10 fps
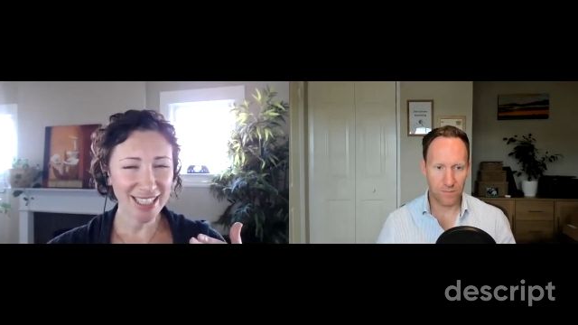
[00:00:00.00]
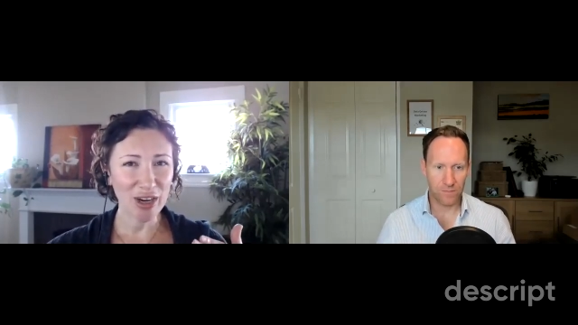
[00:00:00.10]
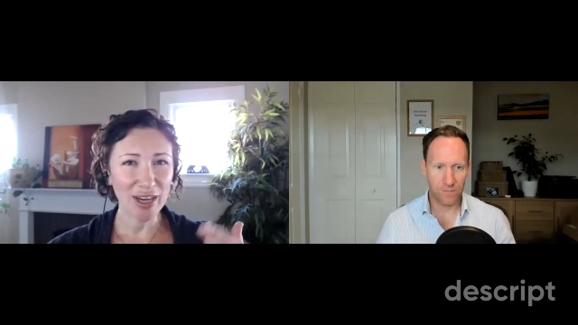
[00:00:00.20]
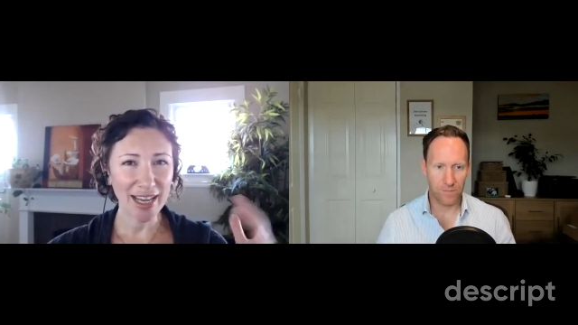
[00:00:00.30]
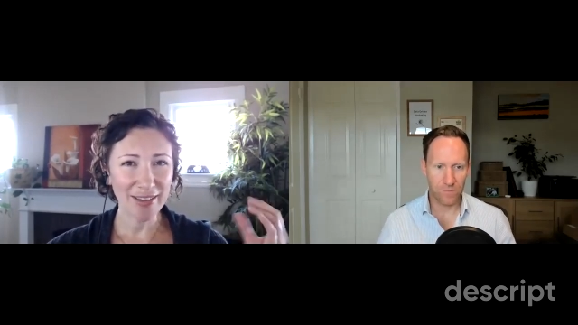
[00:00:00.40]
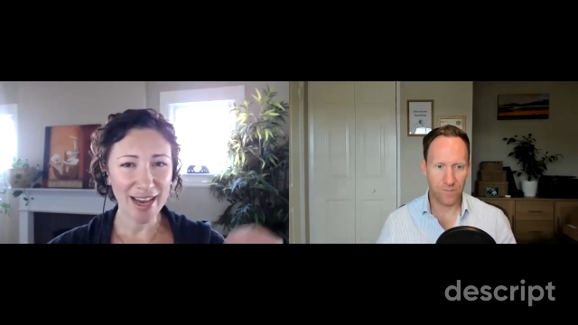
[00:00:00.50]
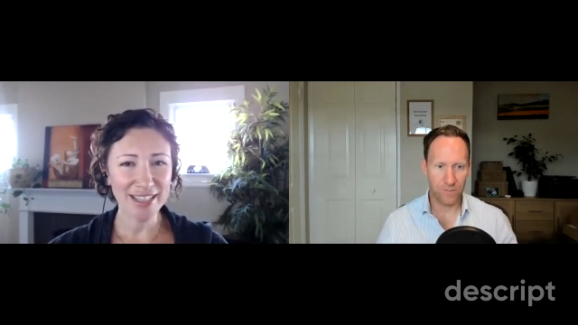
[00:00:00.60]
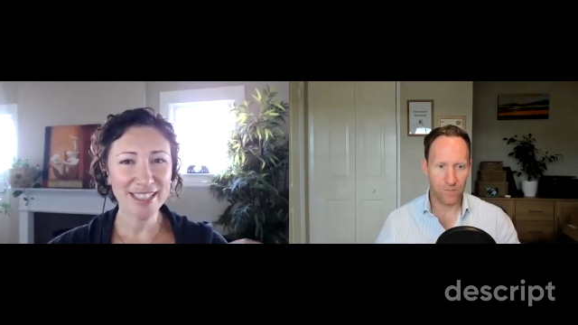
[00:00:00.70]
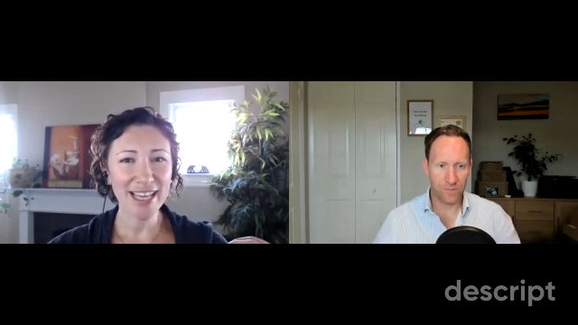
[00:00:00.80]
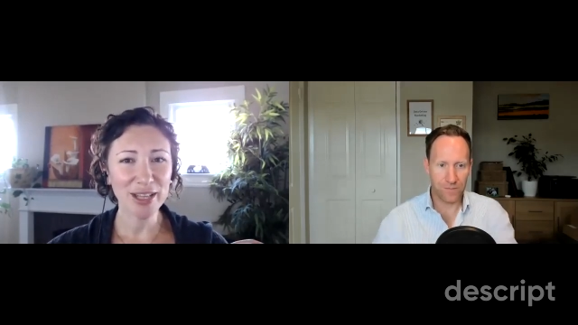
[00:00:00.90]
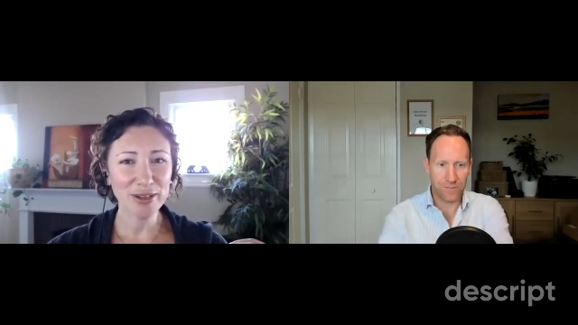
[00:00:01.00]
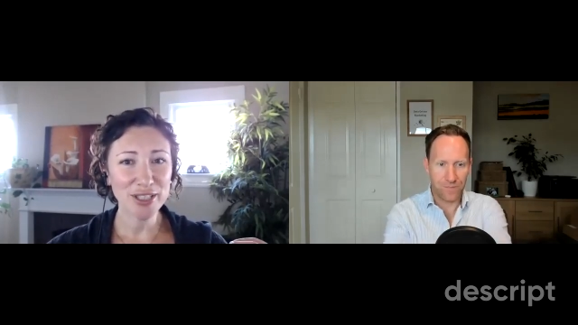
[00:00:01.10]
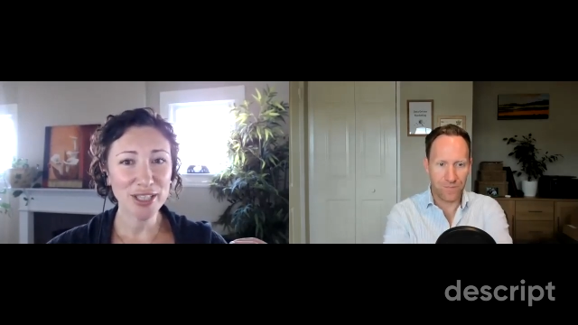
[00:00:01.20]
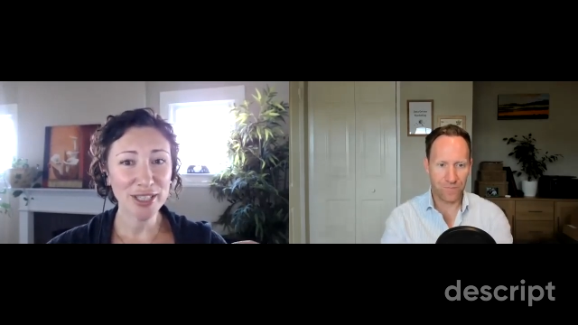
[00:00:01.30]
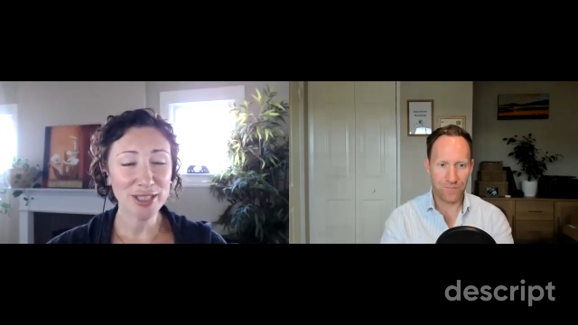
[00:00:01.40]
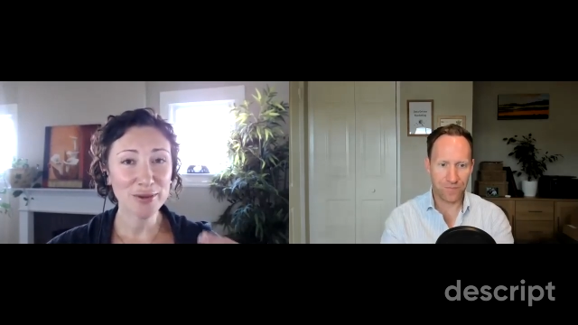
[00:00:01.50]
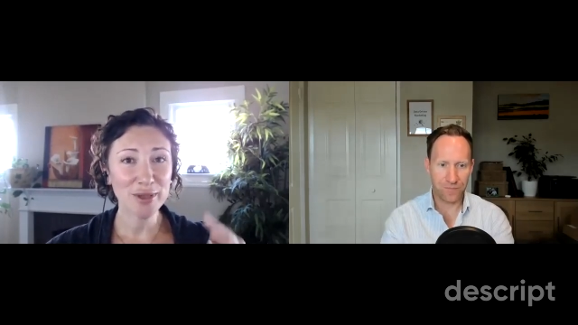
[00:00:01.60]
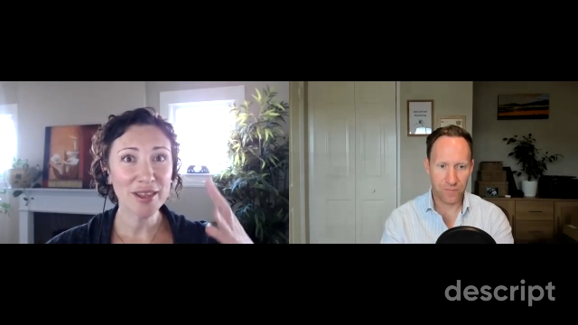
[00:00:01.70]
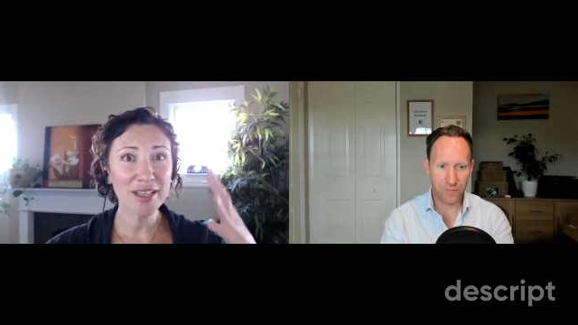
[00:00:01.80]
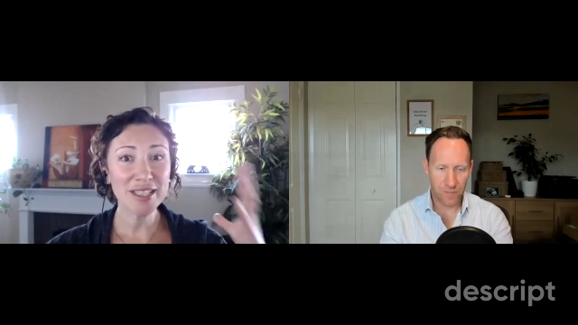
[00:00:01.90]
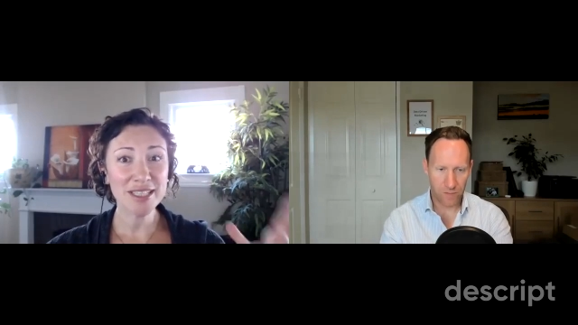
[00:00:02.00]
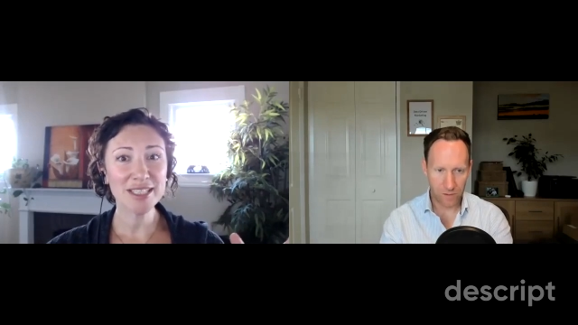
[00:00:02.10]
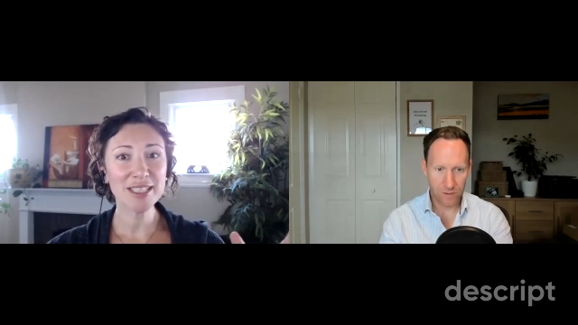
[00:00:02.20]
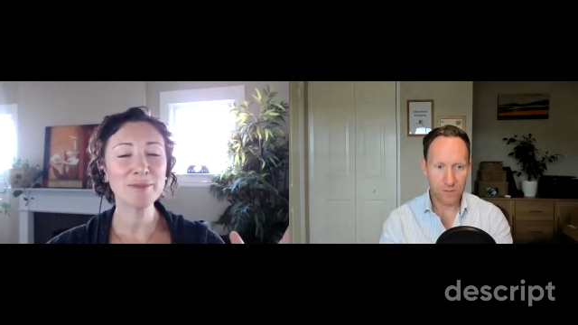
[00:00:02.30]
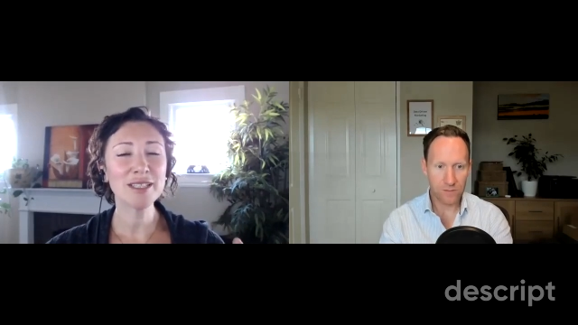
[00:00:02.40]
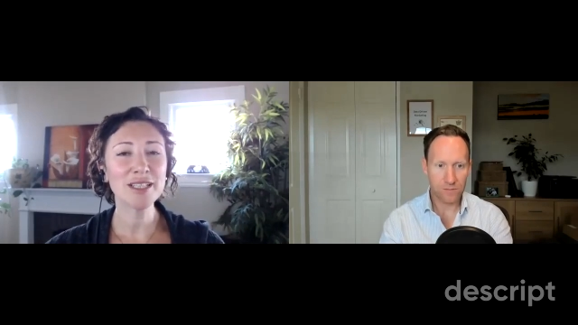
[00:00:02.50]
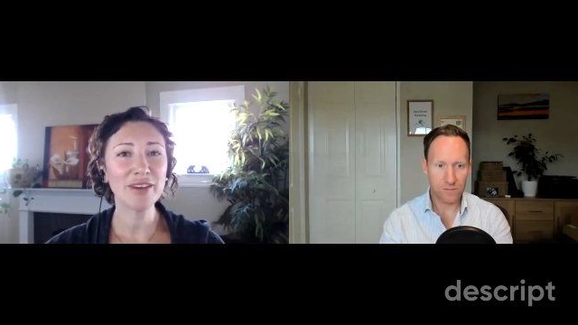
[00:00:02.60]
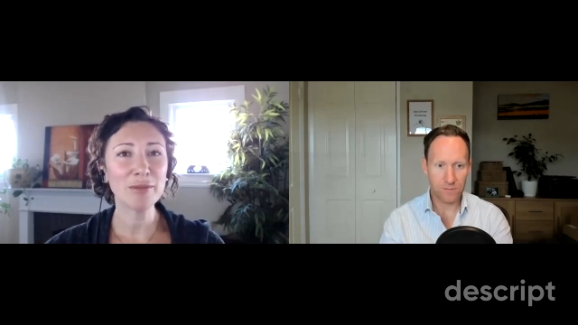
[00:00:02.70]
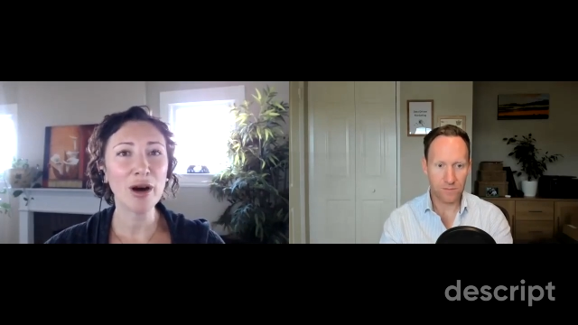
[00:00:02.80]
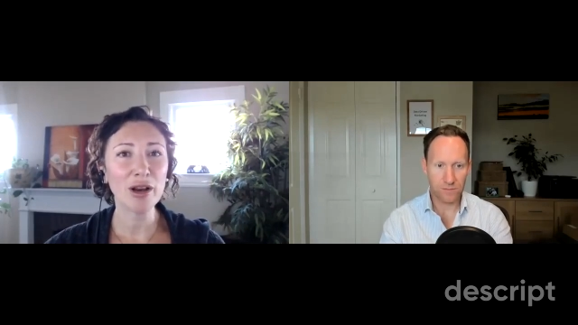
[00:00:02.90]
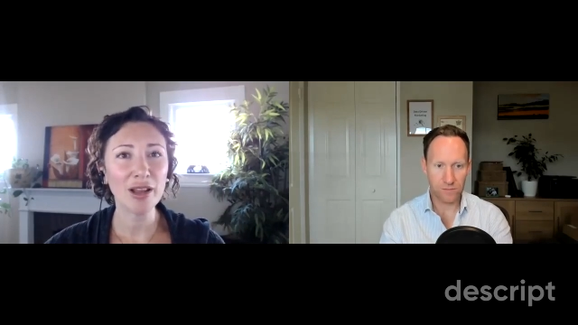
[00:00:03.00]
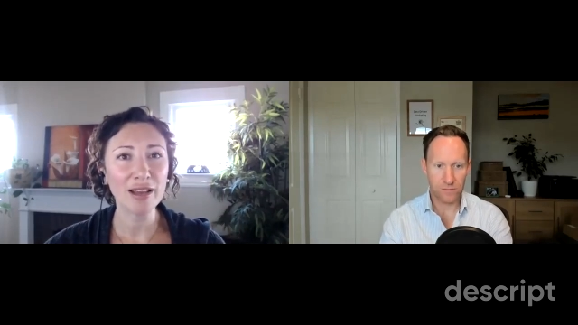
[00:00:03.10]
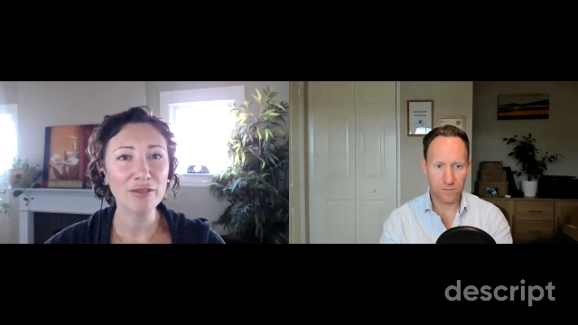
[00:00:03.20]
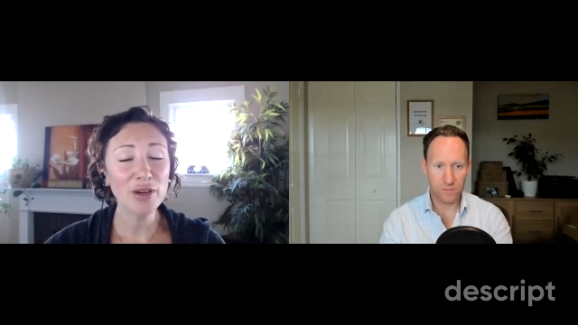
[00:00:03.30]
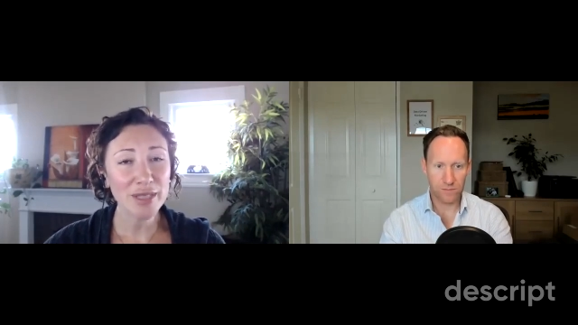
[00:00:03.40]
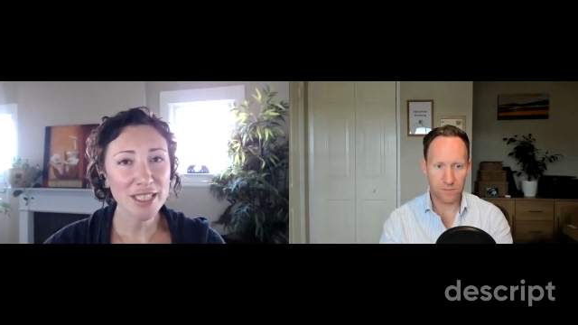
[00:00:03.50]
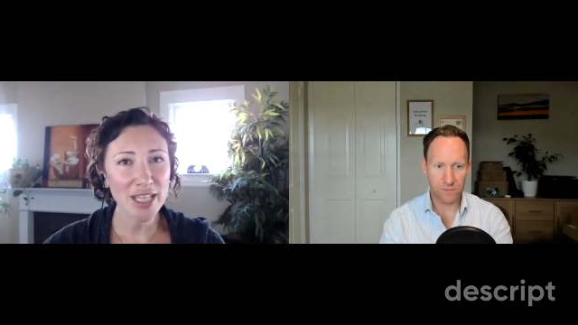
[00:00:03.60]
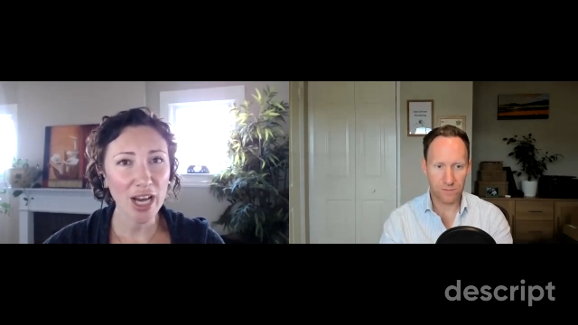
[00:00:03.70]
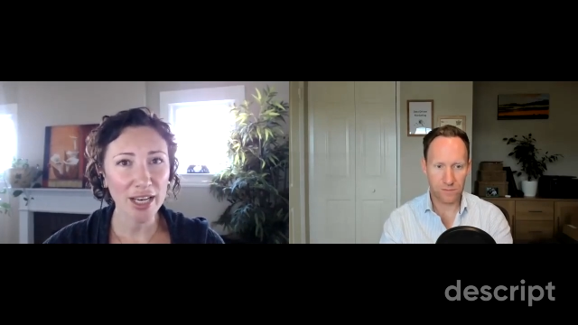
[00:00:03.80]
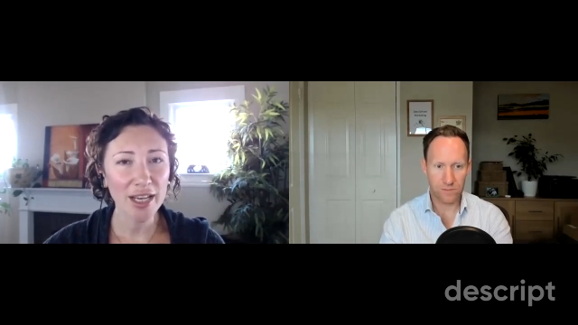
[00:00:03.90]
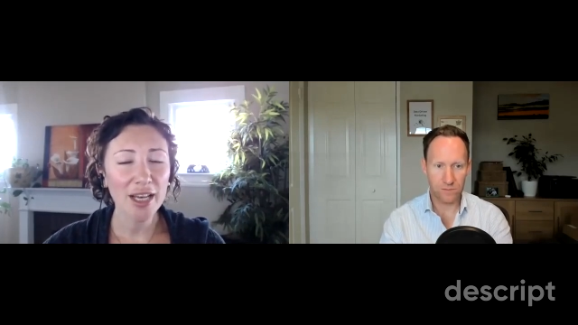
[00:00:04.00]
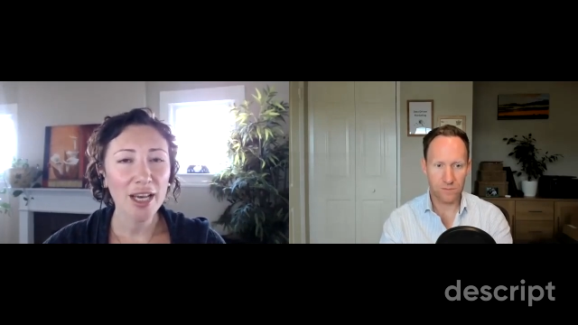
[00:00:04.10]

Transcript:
Speaker 1: and on, I've had Scale Your Genius, where this is the specific model I focused on.